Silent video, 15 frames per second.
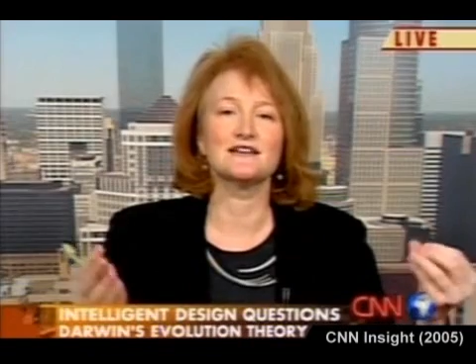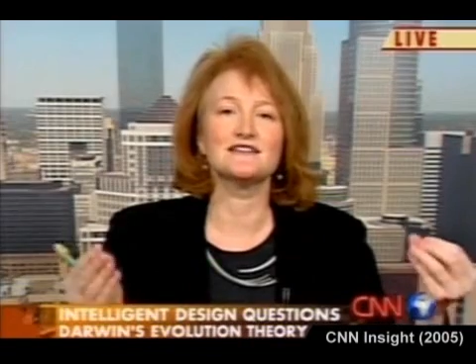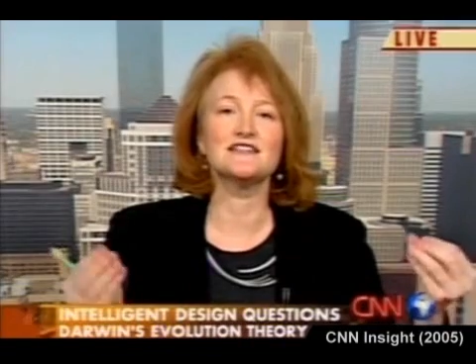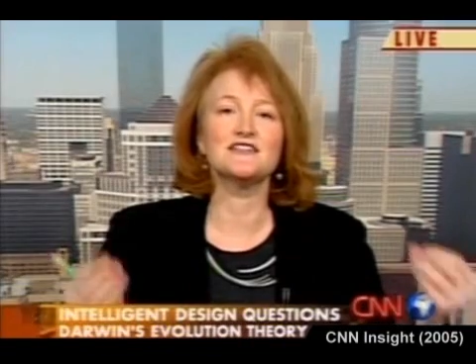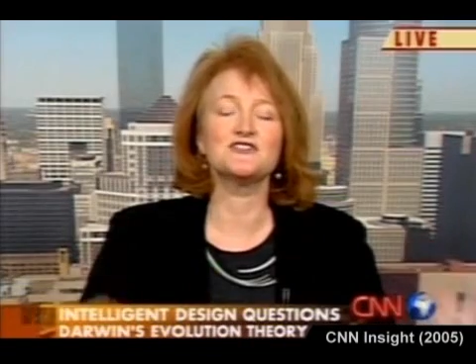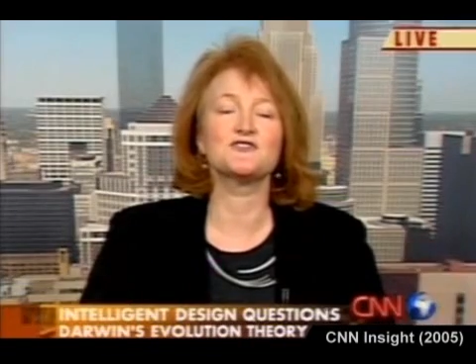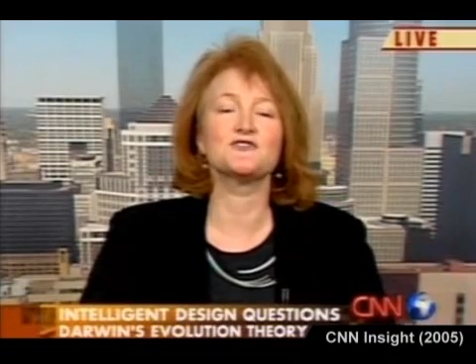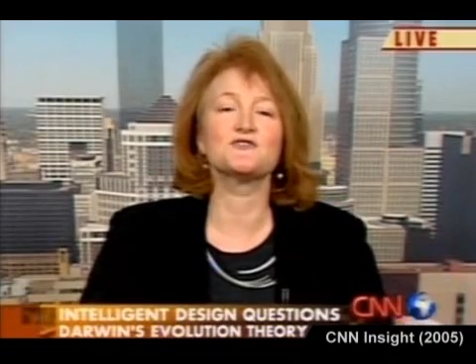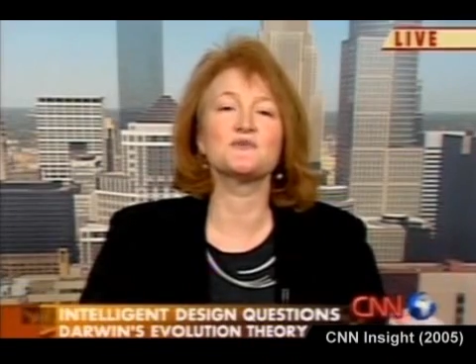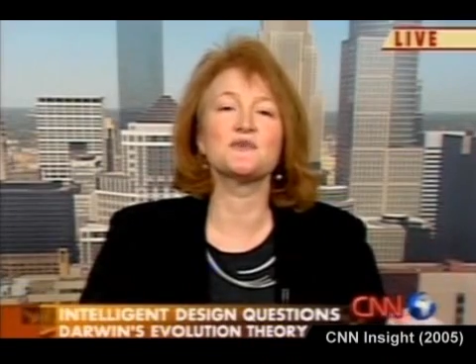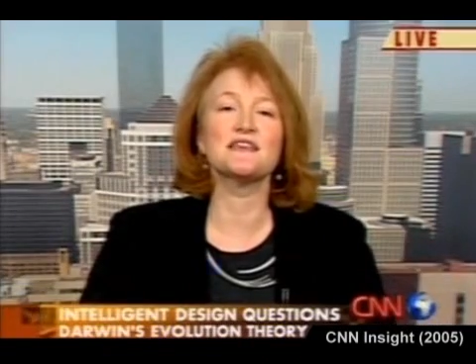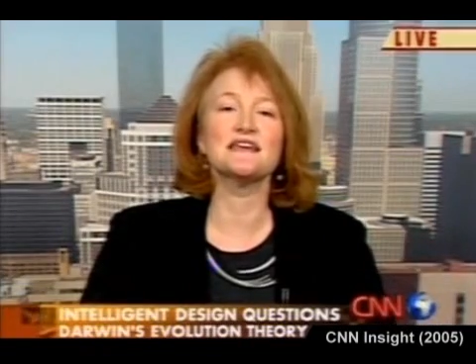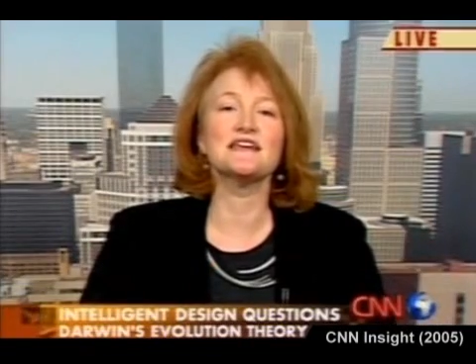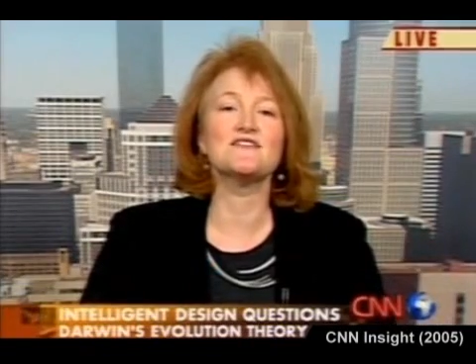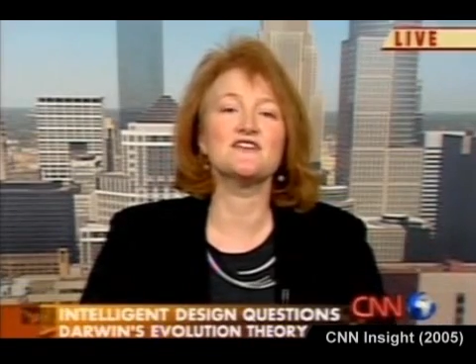teachers
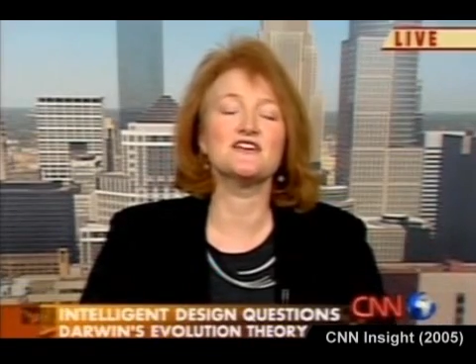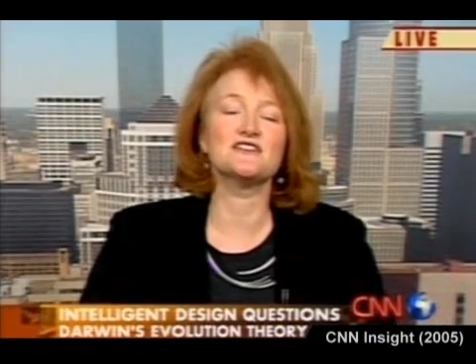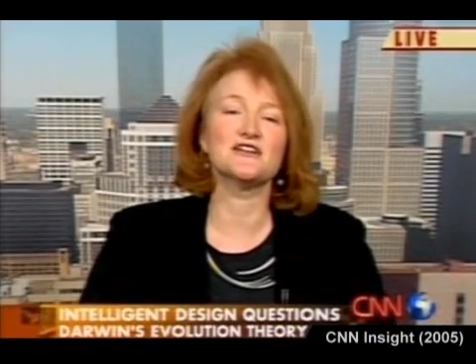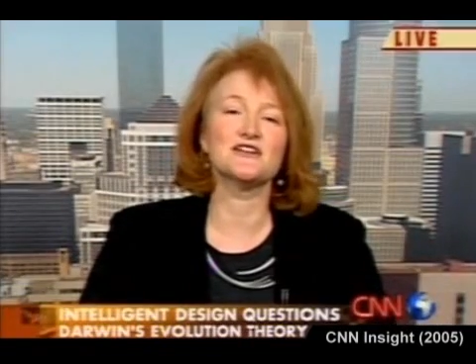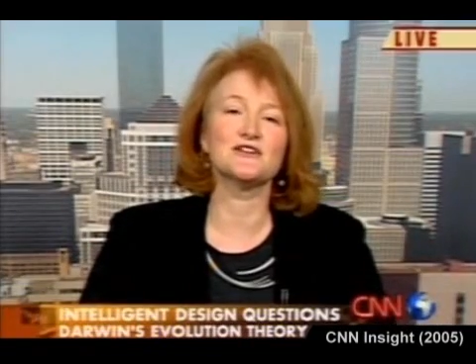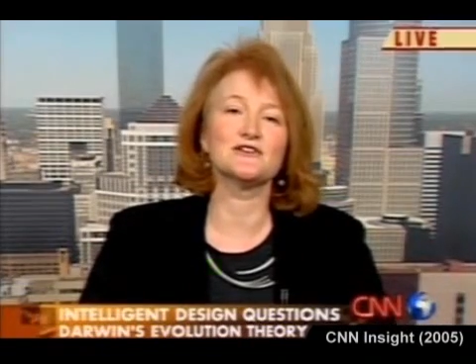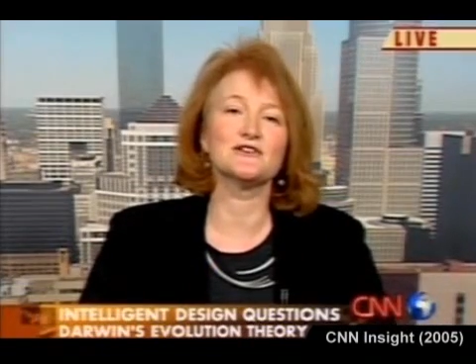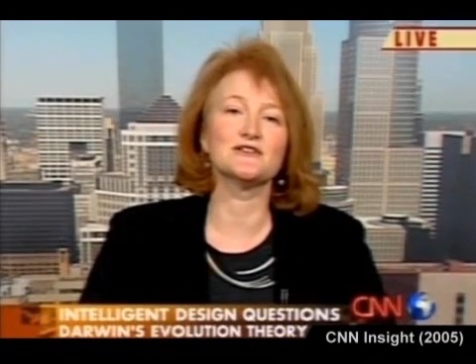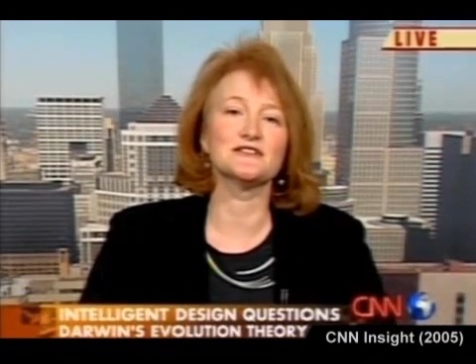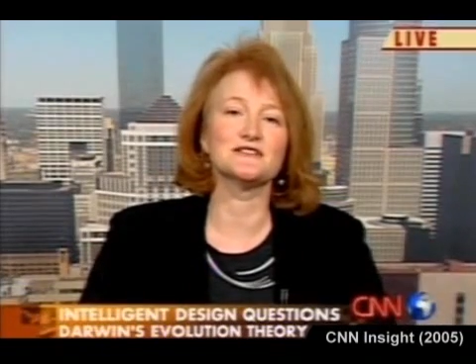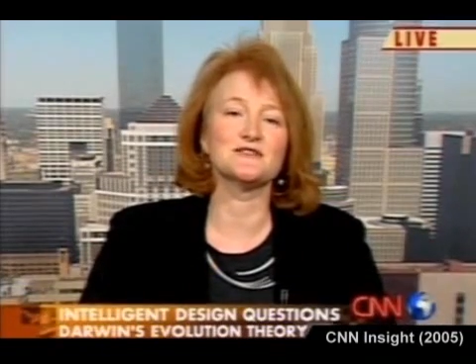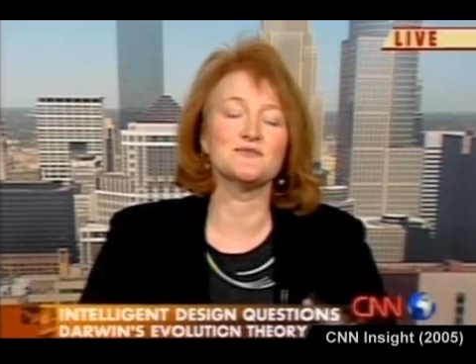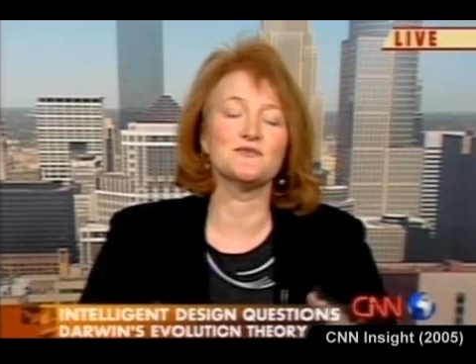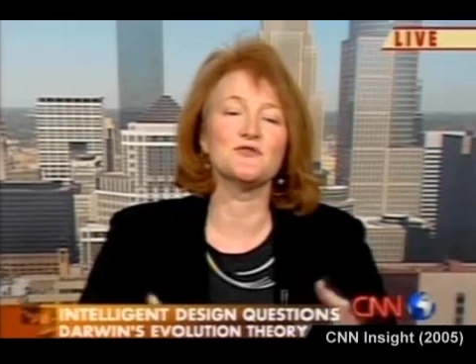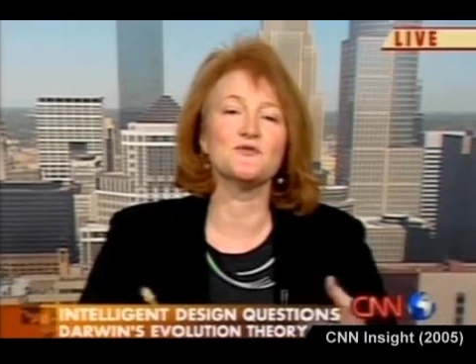within
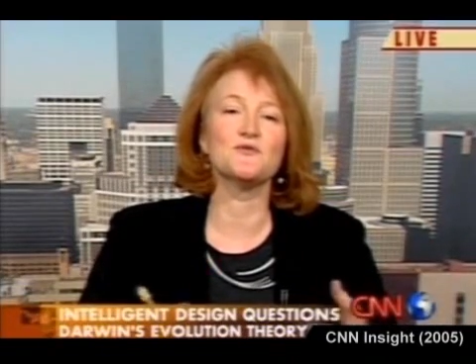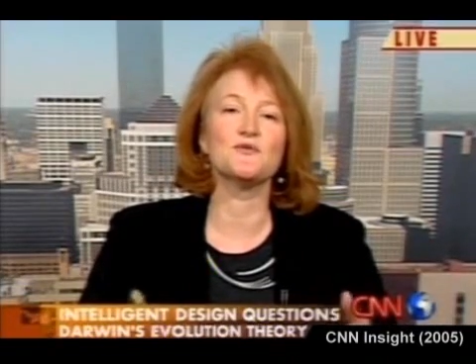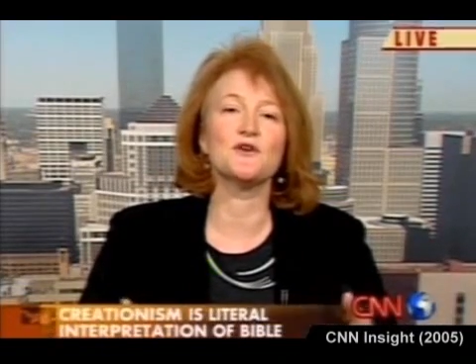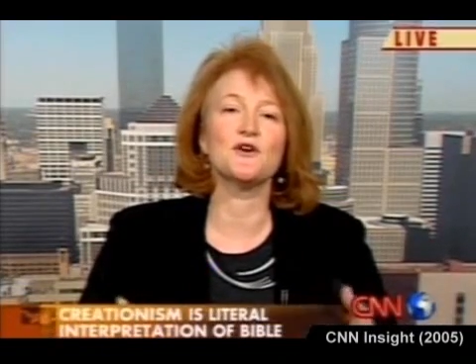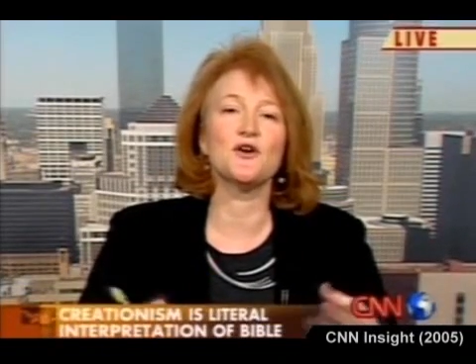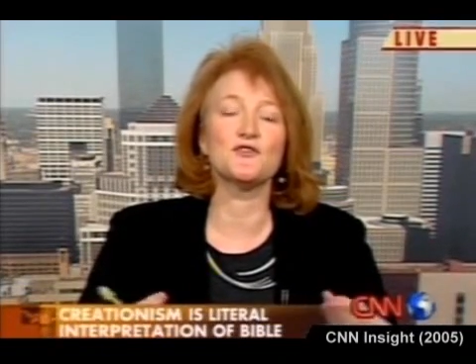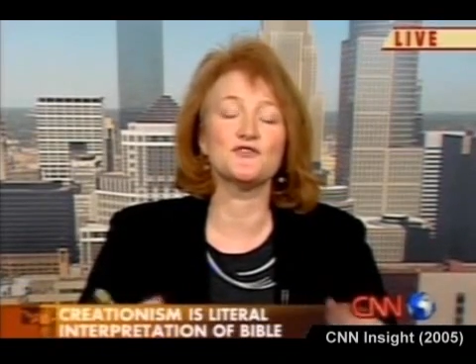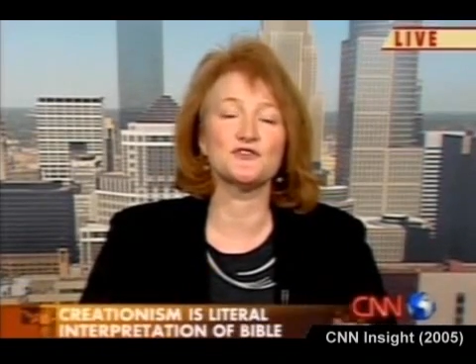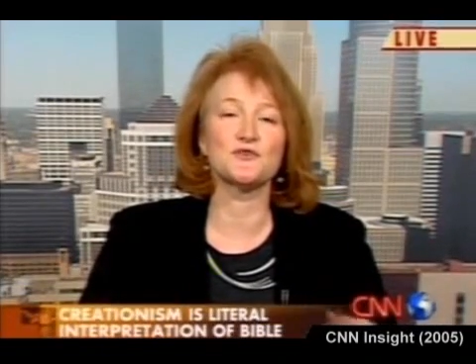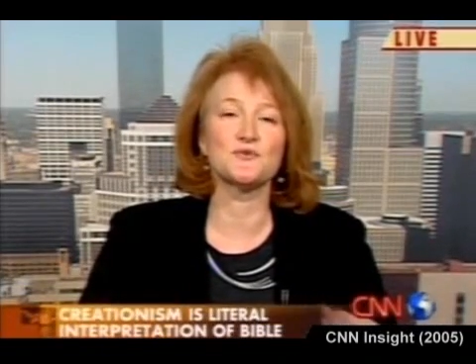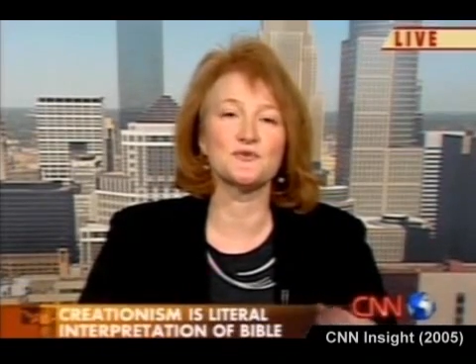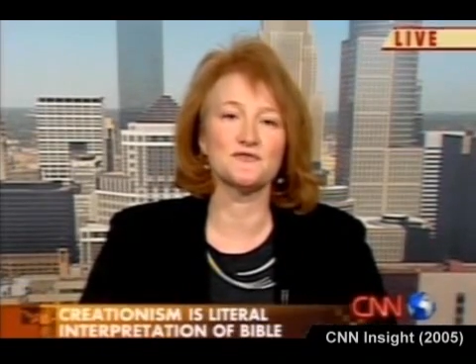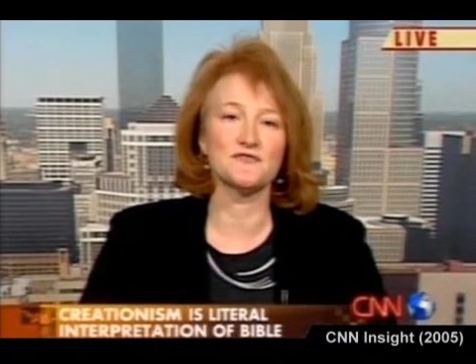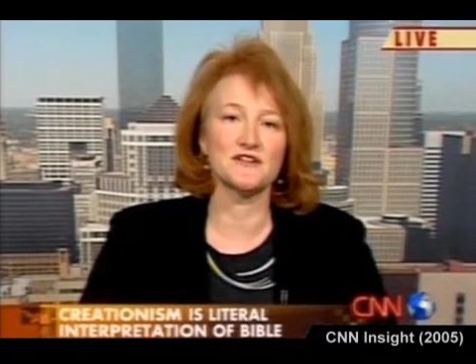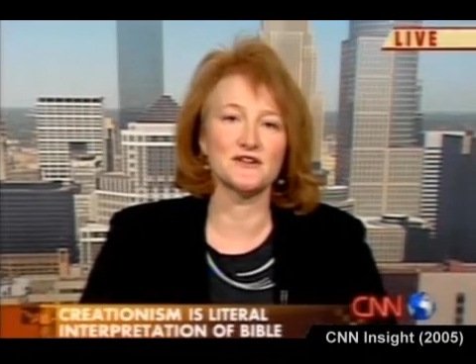evangelicalism who also
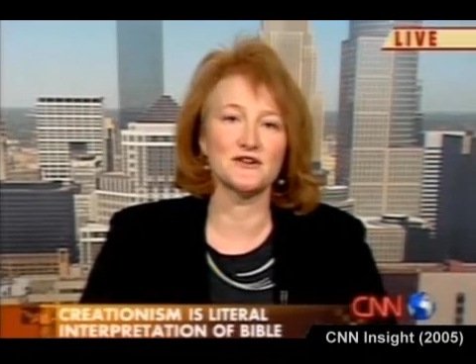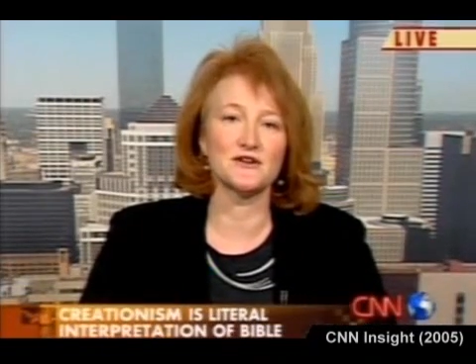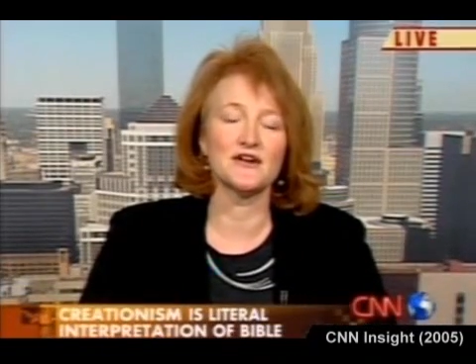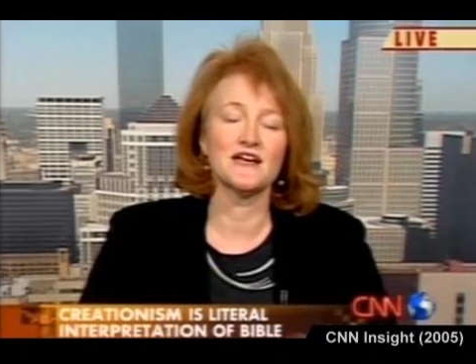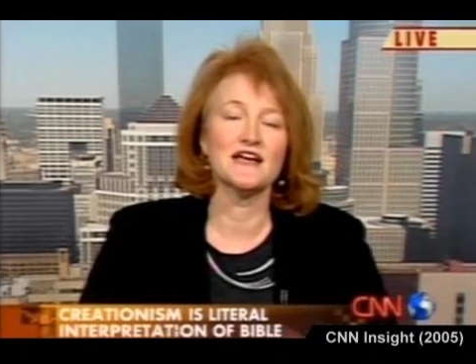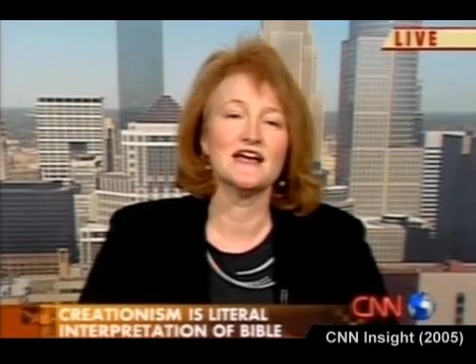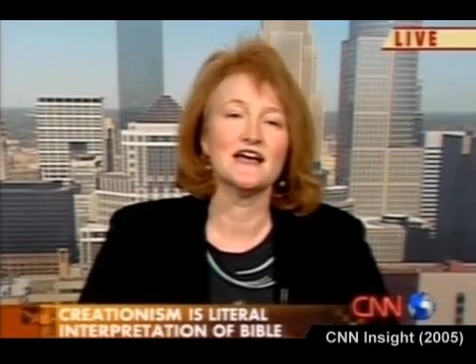revere